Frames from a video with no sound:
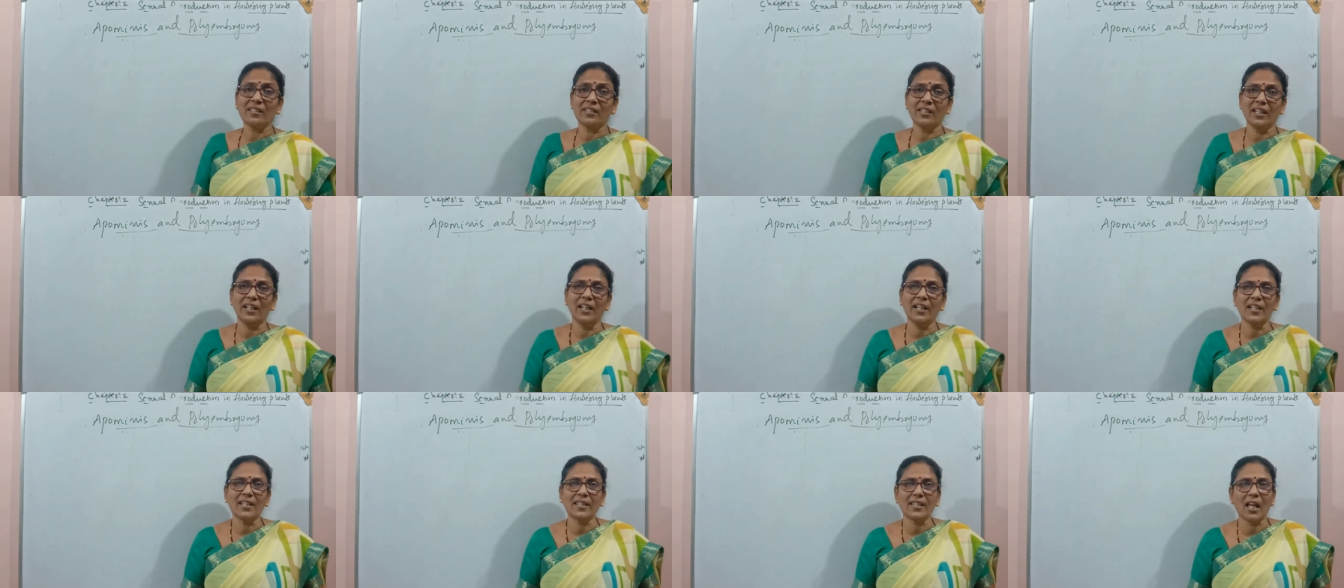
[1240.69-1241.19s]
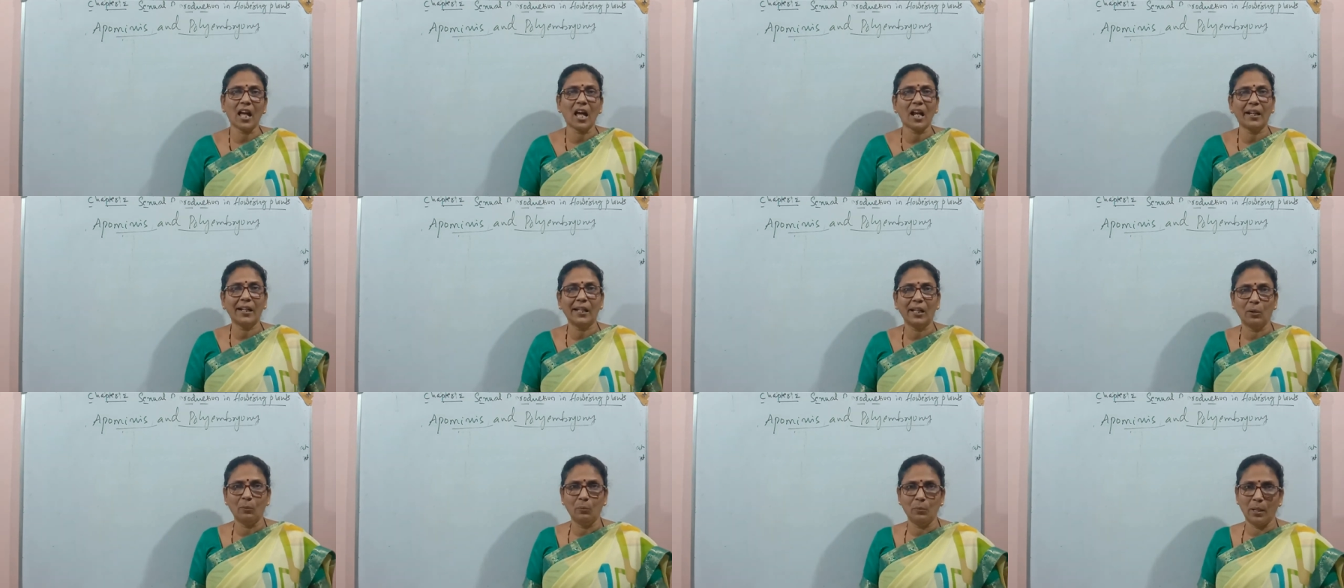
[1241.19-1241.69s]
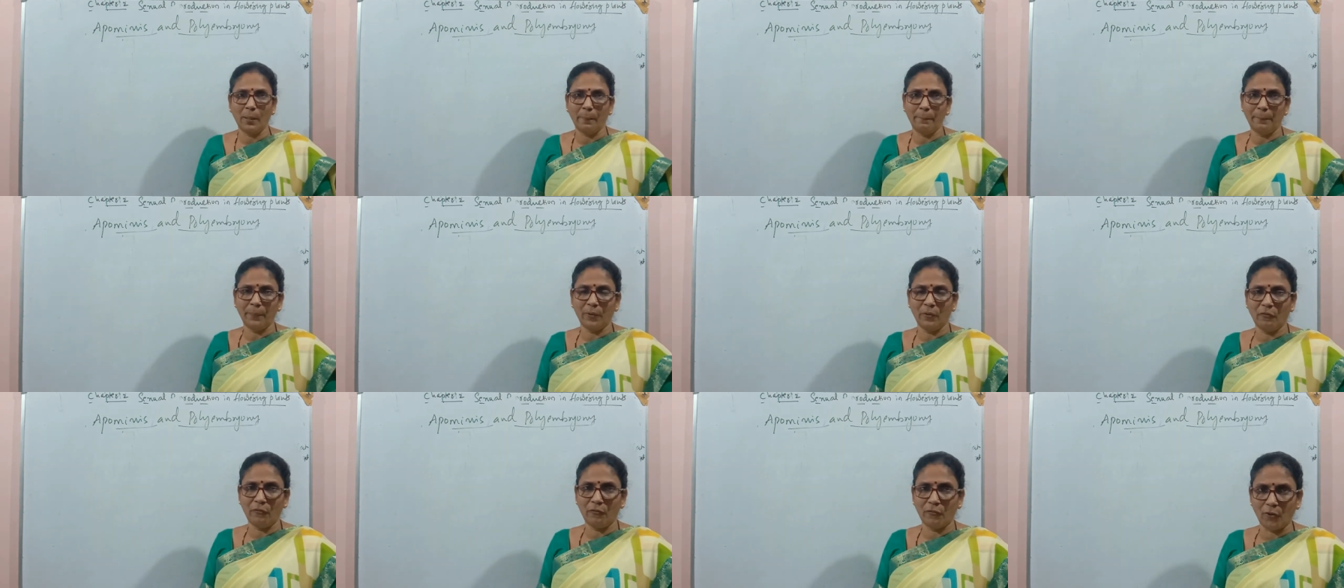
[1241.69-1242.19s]
seeds are
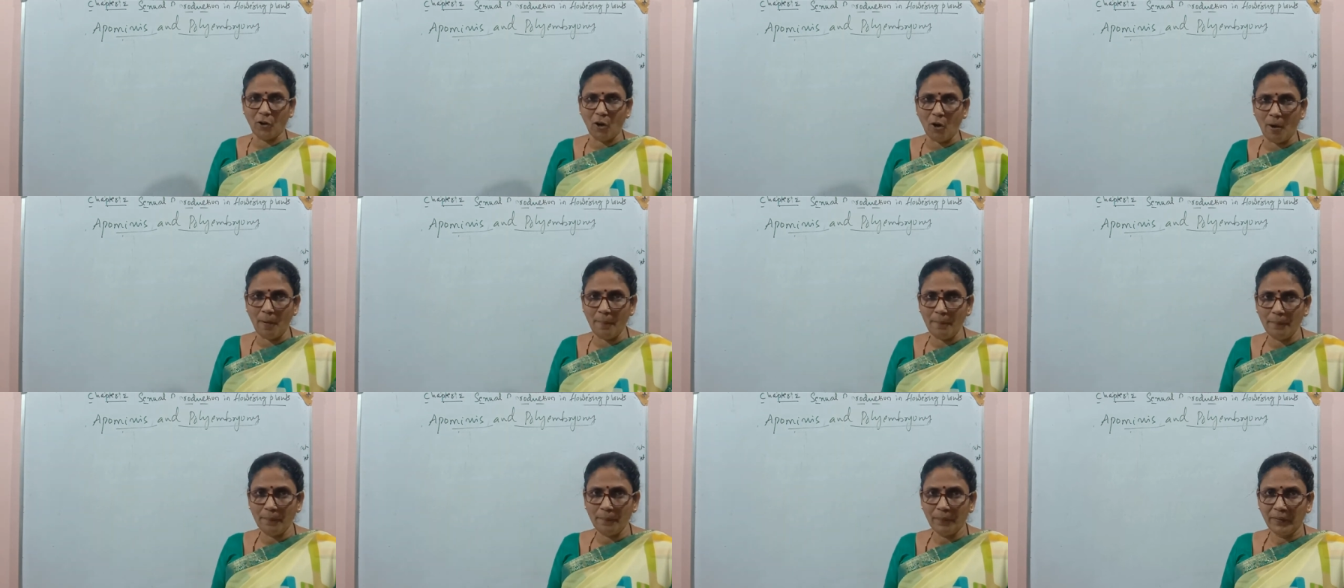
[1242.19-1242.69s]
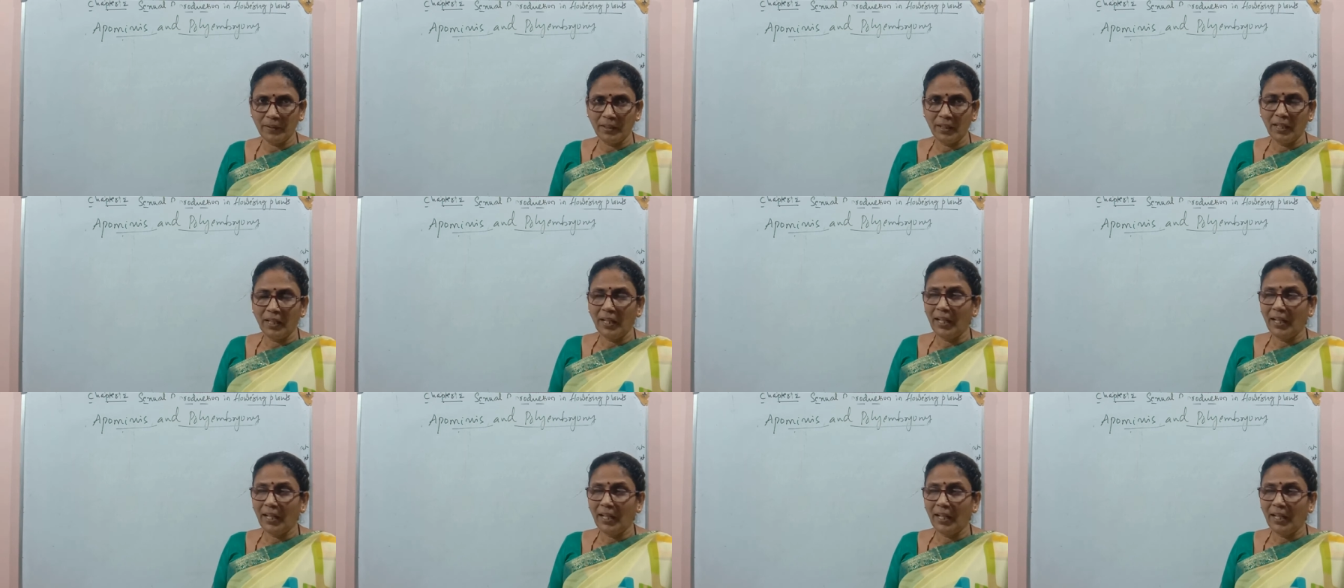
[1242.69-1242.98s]
developed from